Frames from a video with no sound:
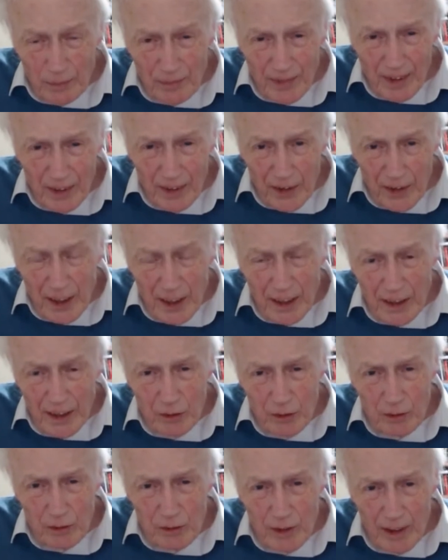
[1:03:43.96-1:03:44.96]
I think in
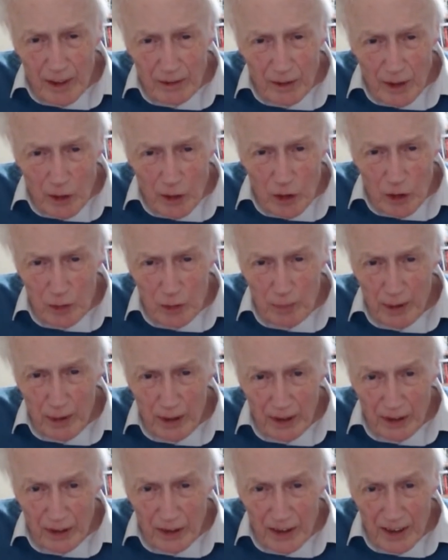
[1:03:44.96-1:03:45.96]

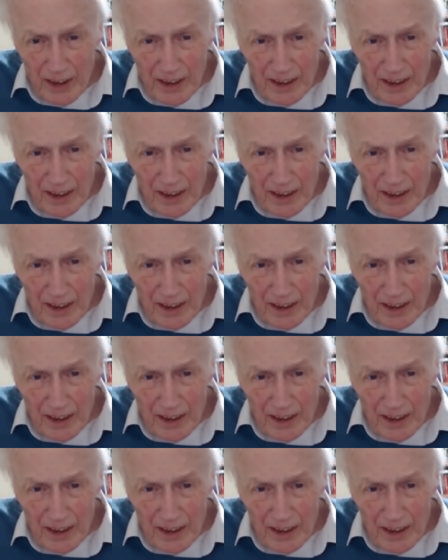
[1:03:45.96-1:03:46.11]
retrospect,